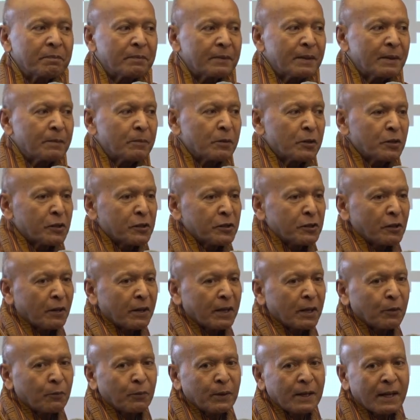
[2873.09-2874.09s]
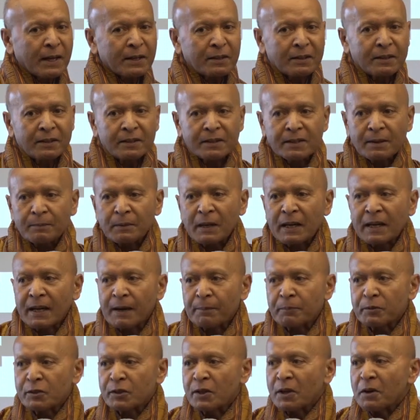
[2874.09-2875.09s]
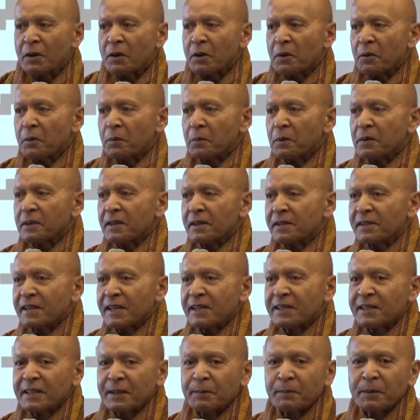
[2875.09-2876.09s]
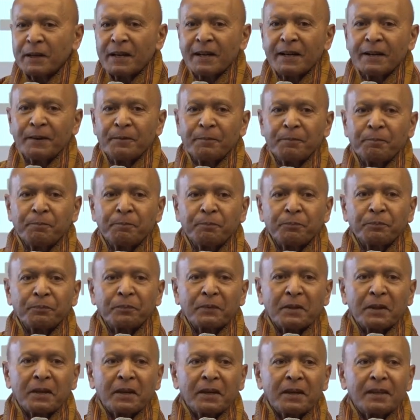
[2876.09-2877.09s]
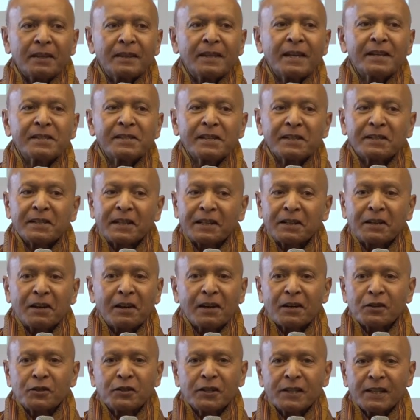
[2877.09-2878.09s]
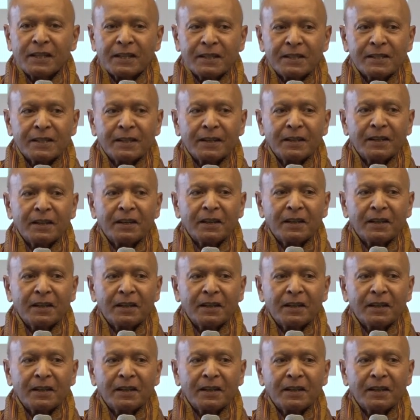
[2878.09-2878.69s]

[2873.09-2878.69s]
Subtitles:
And sorry we had some hiccups with the system here. This is technology. See.